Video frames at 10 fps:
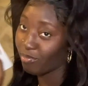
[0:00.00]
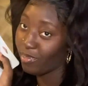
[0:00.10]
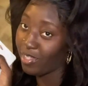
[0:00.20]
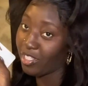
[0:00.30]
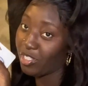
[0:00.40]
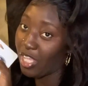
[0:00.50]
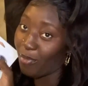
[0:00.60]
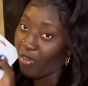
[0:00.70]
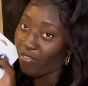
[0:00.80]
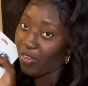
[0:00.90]
This is like
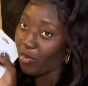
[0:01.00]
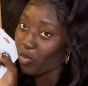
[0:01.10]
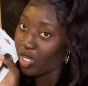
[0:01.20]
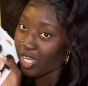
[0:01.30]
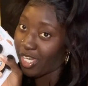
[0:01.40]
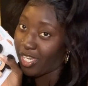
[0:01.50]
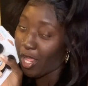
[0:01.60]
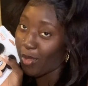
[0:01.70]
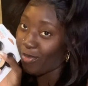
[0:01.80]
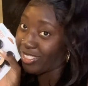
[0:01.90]
my favorite one
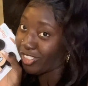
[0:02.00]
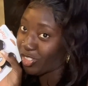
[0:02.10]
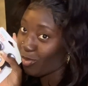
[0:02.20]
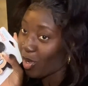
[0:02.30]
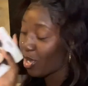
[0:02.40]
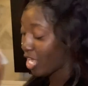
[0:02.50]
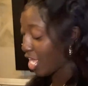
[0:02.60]
that my sister bought.